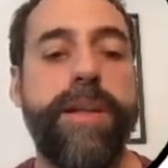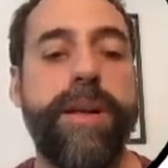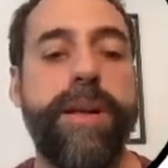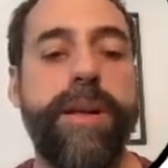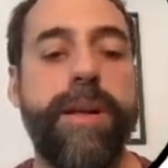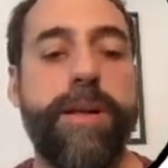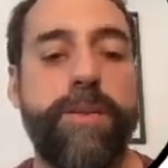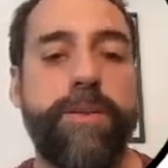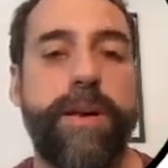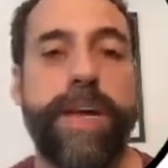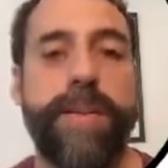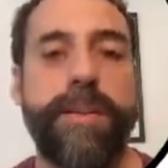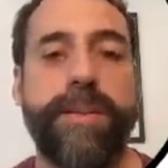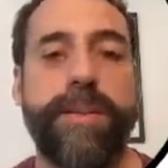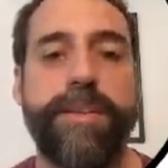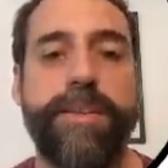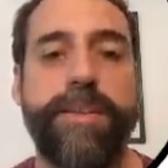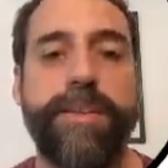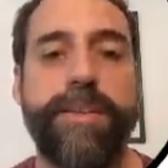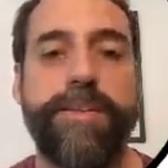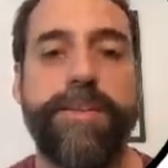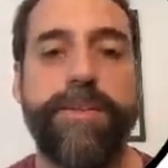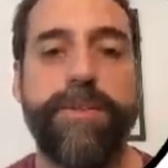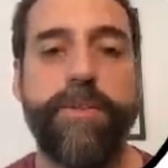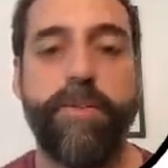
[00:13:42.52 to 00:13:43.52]
All right,
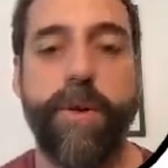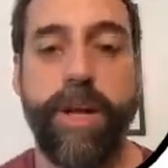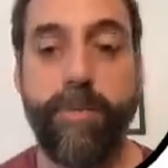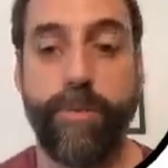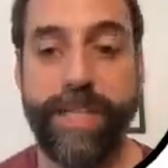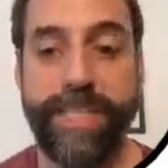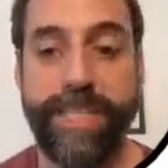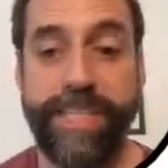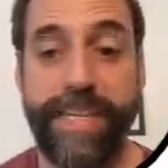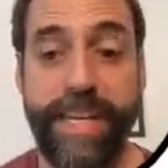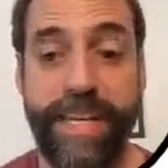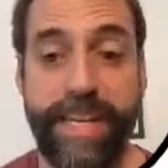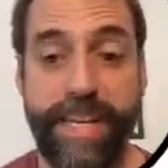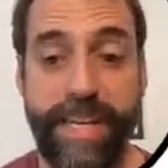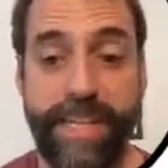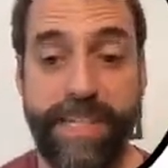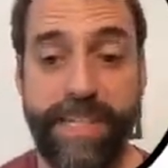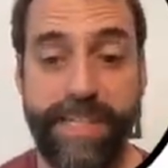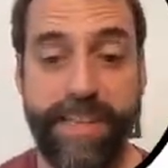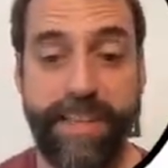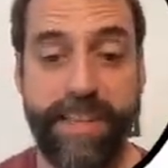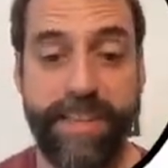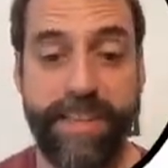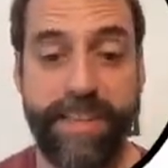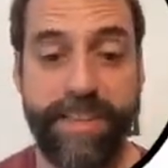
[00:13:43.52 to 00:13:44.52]
so what we see
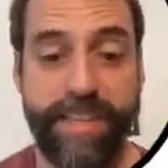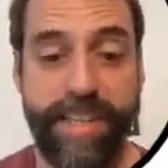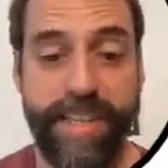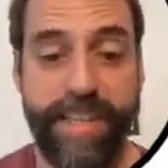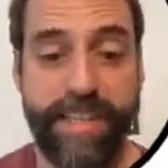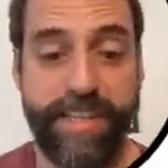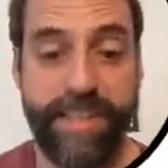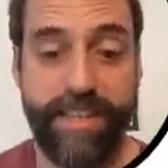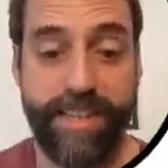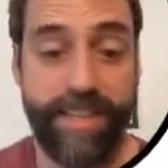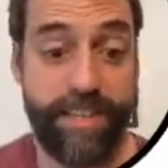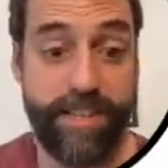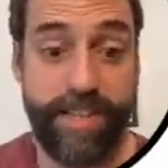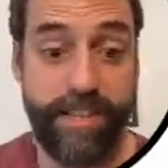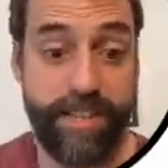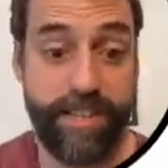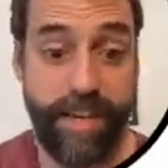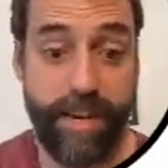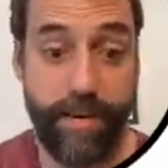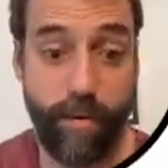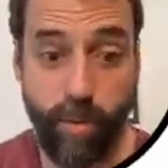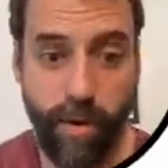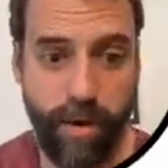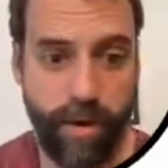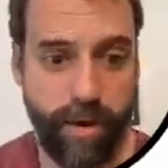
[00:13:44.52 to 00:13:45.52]
is that this
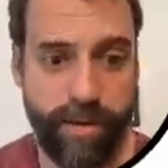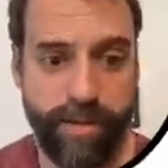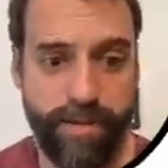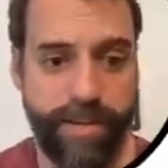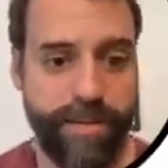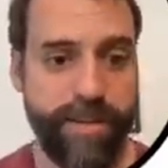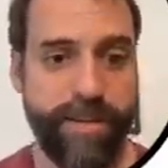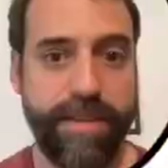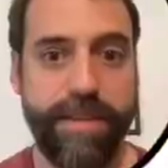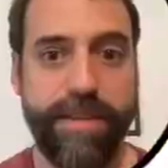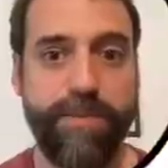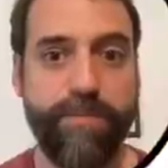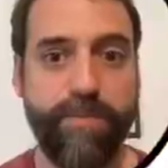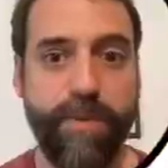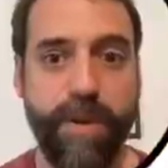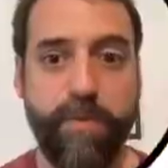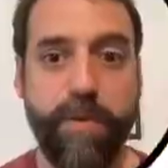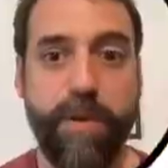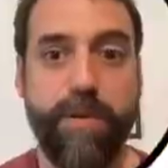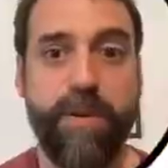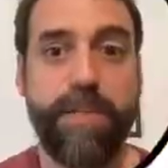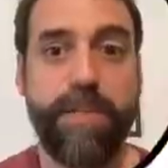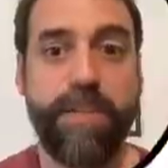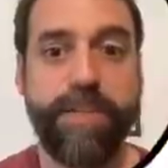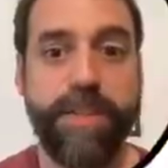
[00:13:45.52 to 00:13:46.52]
essentially works. When
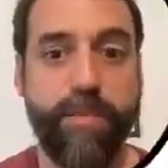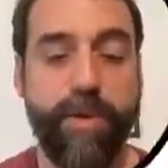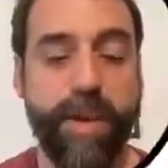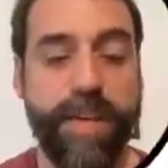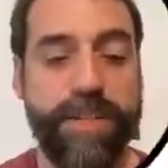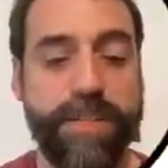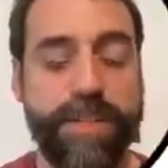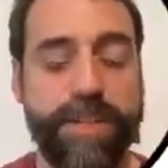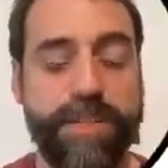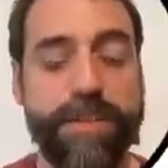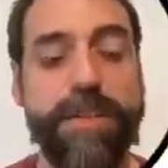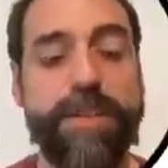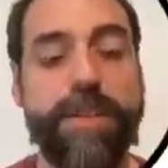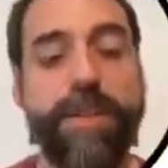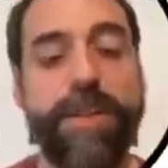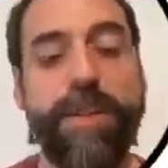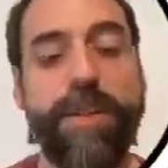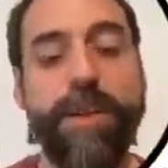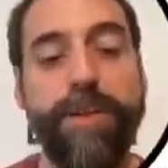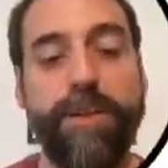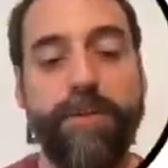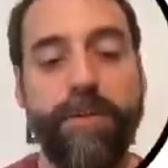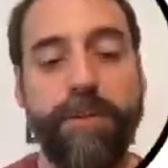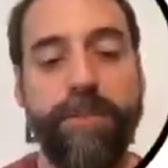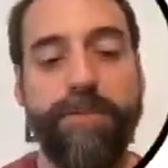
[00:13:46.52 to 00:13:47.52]
we run the simulation,
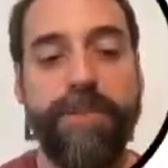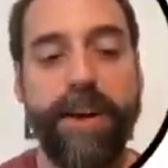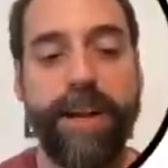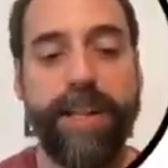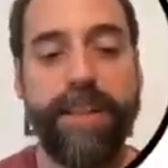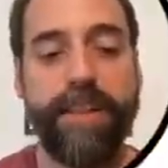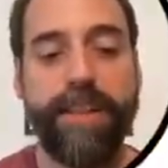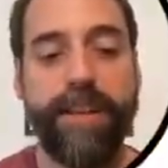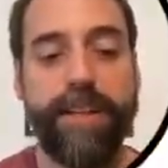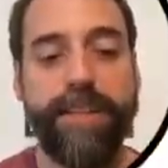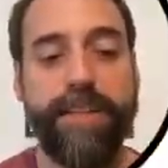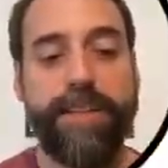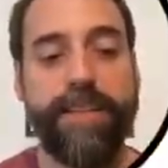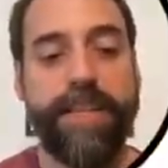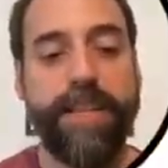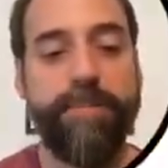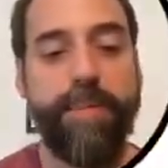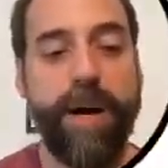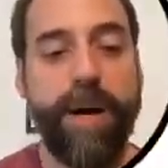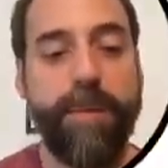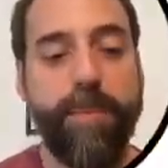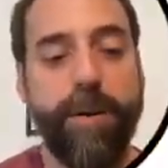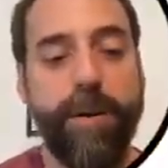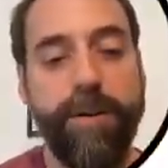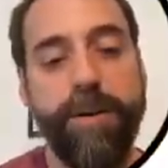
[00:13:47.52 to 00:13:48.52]
we find that the
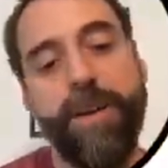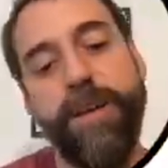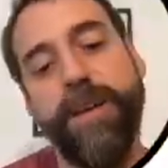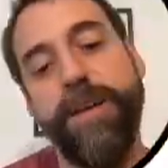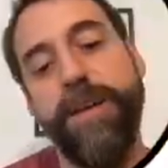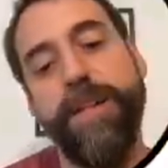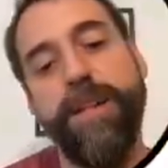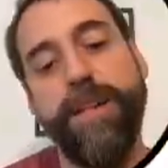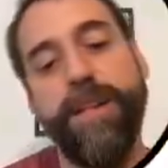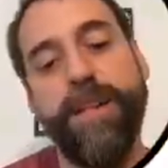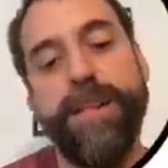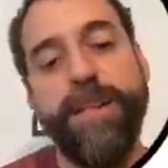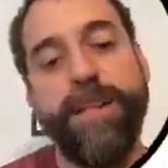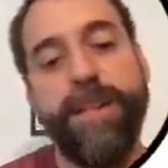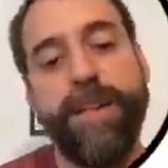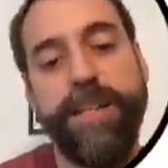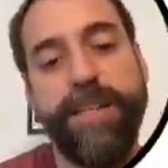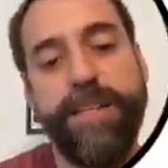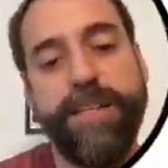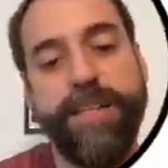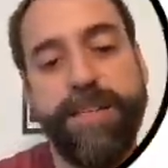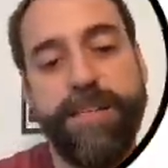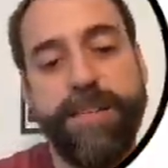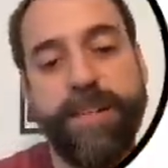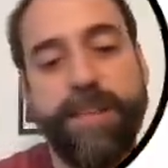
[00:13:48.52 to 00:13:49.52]
bubble
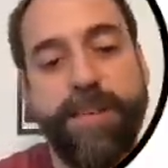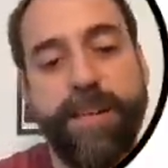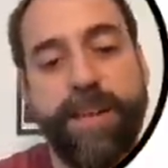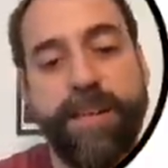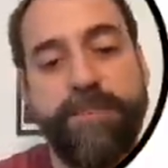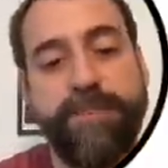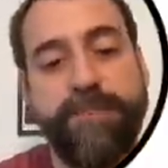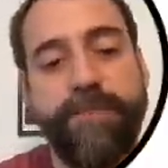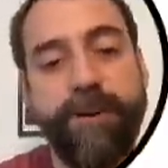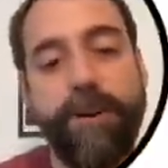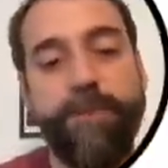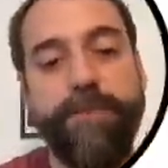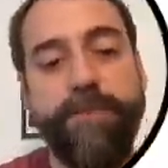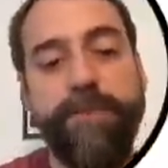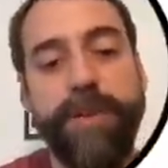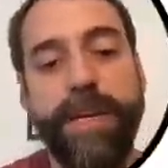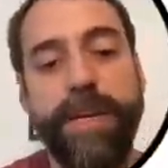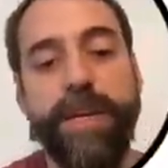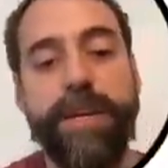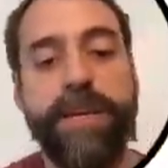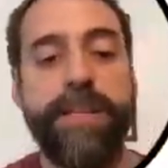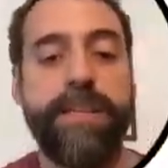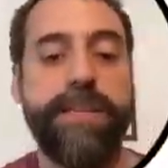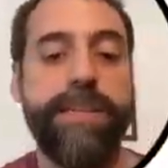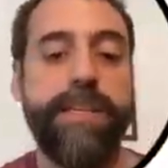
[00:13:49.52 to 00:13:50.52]
is essentially
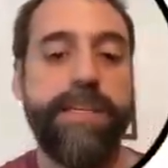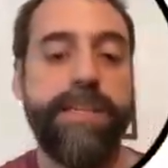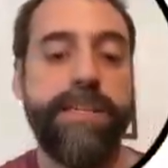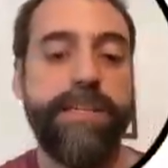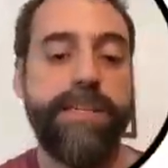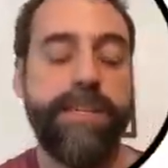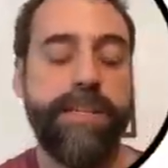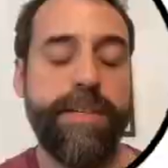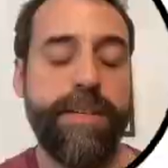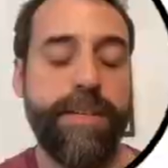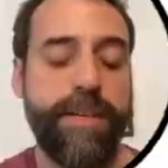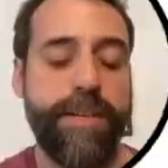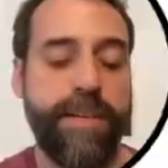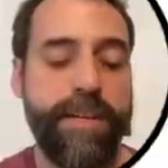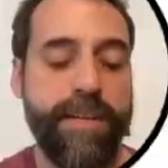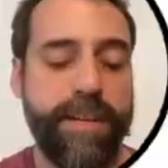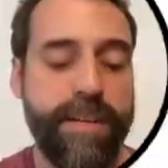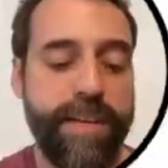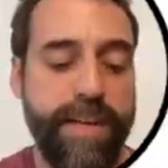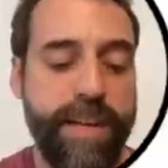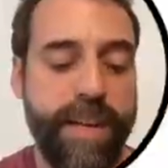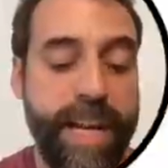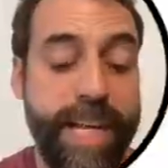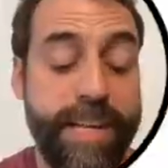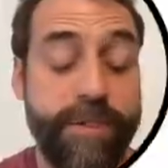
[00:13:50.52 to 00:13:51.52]
following this
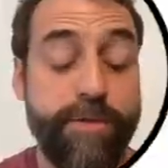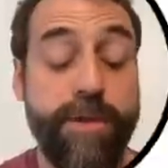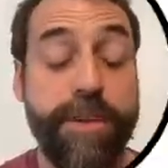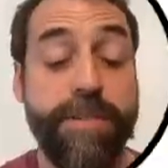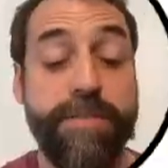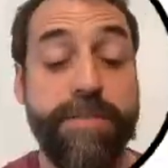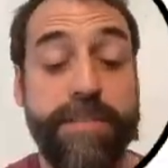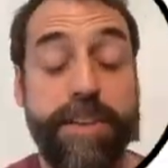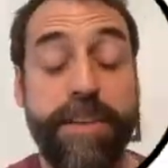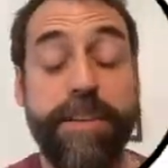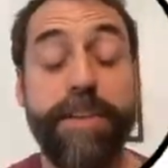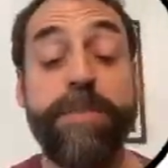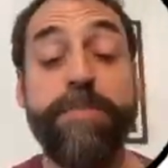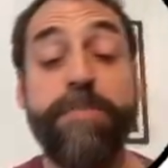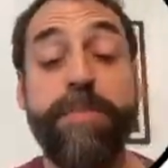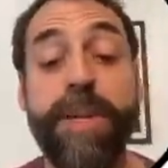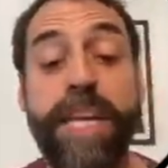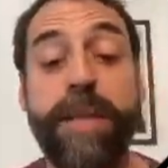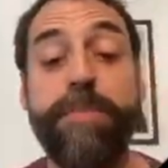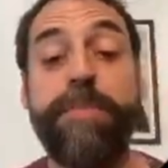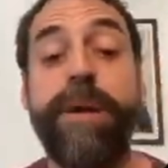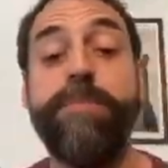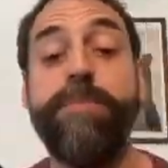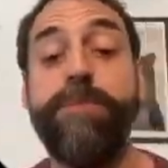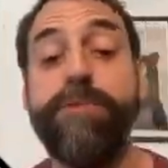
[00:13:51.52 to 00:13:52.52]
electric field
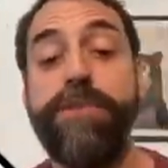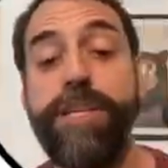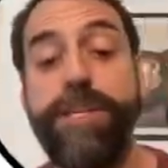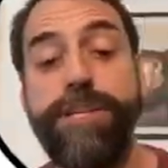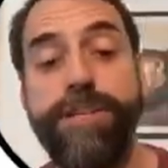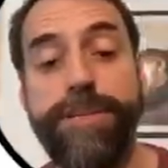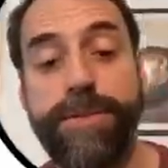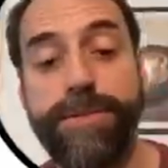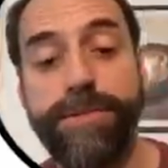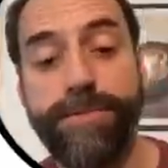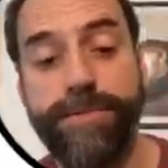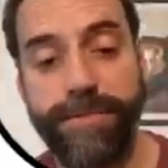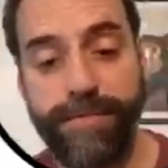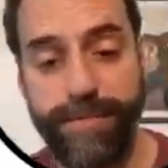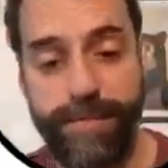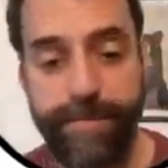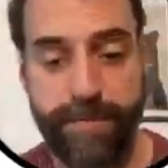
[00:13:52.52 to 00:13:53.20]
minima position.